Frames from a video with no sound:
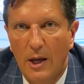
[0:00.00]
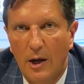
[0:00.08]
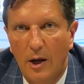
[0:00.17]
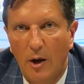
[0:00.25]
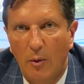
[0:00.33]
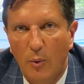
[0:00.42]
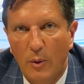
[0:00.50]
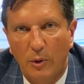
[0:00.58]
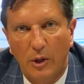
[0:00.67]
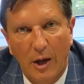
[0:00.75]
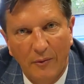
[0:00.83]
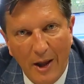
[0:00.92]
We would
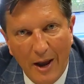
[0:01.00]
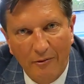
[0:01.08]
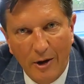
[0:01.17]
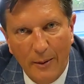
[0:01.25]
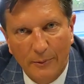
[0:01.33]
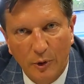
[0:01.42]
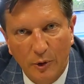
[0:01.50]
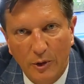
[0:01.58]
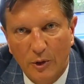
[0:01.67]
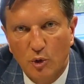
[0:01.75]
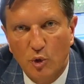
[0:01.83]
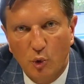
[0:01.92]
love to have an opportunity
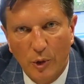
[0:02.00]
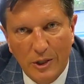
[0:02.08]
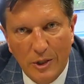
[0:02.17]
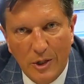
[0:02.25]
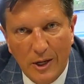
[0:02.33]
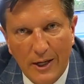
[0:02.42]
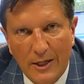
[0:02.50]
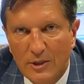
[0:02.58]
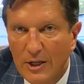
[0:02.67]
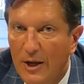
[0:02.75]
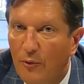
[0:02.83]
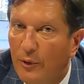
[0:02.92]
to screen your
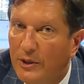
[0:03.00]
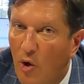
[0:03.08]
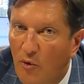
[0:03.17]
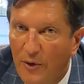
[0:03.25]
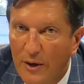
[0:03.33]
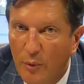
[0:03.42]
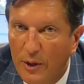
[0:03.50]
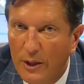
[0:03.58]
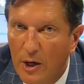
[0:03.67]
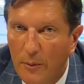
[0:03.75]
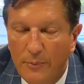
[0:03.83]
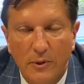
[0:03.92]
case. If we don't think we can
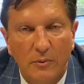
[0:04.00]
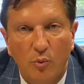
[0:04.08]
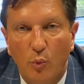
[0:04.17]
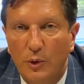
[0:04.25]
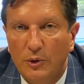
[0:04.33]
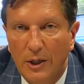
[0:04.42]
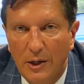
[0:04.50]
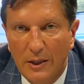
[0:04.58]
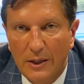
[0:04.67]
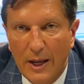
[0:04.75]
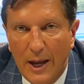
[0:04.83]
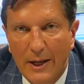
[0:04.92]
help you, we'll tell
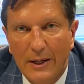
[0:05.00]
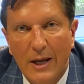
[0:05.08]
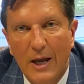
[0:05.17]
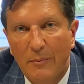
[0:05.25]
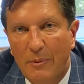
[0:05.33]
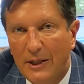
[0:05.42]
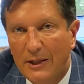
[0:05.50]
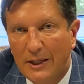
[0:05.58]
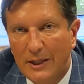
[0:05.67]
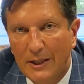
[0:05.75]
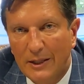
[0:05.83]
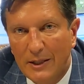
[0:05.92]
you that. But at the
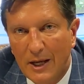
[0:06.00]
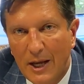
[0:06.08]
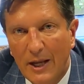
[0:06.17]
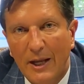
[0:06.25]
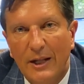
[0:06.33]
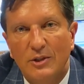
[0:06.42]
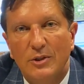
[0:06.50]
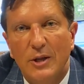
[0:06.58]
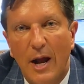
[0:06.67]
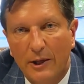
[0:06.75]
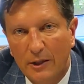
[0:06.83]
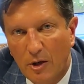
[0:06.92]
end of the day, it's
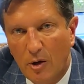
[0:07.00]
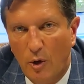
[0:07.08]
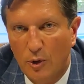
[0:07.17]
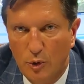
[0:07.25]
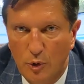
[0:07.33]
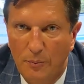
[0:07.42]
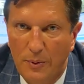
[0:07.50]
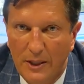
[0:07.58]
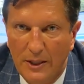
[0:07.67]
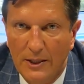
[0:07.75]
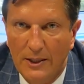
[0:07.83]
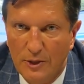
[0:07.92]
not going to cost you a
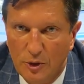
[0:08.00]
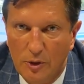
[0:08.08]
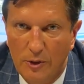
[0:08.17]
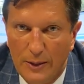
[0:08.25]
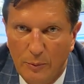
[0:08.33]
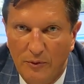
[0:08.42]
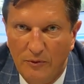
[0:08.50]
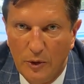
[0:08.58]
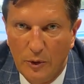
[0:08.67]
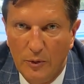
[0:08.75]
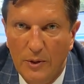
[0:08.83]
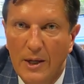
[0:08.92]
penny to get your claim
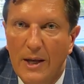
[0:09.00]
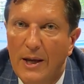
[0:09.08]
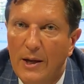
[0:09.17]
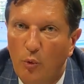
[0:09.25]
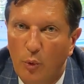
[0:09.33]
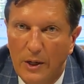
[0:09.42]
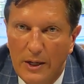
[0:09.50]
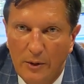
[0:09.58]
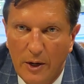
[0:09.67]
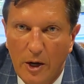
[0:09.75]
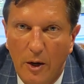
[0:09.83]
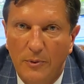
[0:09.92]
reviewed. We're here
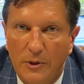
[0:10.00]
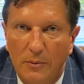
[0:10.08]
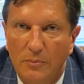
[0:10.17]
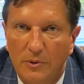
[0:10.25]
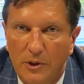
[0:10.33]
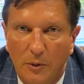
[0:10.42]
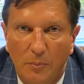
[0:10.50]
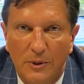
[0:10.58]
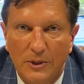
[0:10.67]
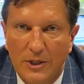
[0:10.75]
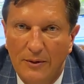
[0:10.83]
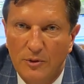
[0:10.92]
to help you.
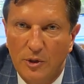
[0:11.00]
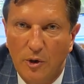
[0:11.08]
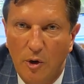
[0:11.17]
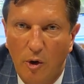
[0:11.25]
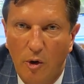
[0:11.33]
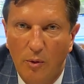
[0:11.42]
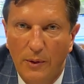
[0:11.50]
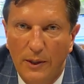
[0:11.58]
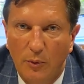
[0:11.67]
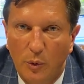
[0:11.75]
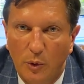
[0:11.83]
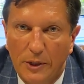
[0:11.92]
Please give us a call
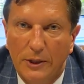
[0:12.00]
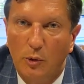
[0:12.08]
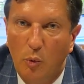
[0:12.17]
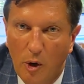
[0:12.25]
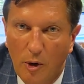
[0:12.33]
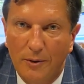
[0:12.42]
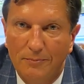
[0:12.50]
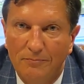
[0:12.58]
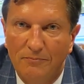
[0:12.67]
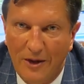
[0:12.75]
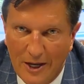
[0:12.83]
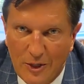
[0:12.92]
and we'll get to work.
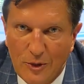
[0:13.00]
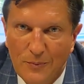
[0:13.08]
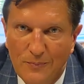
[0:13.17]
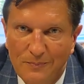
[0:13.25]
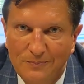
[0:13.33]
Thank you.